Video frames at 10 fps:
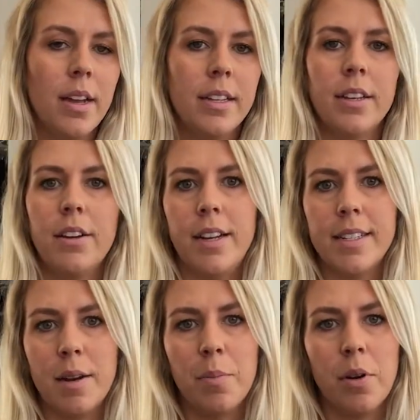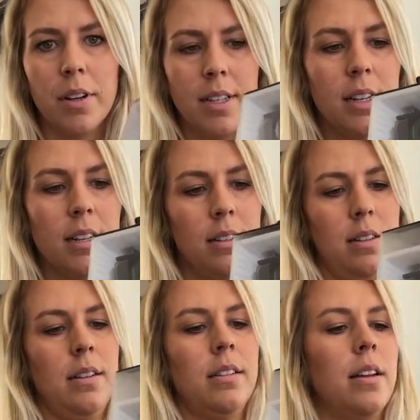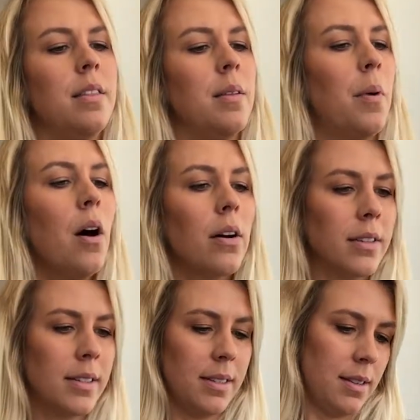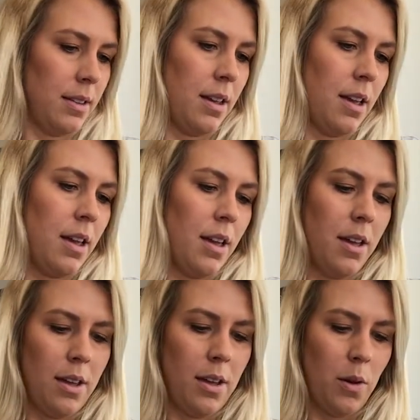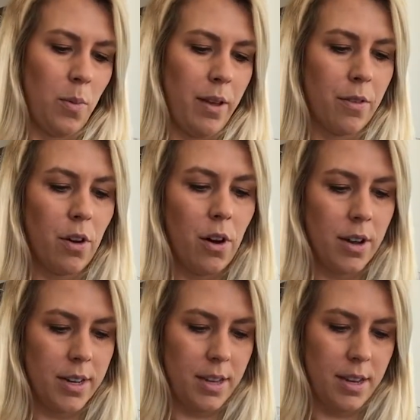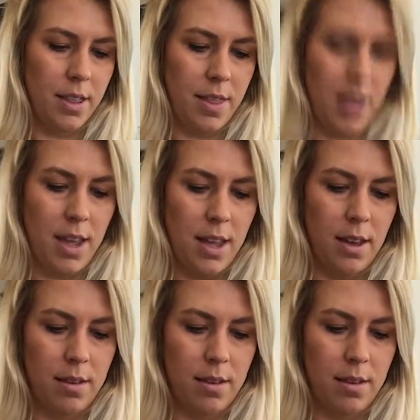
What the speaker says: so let's unbox it. So in the box, we've got the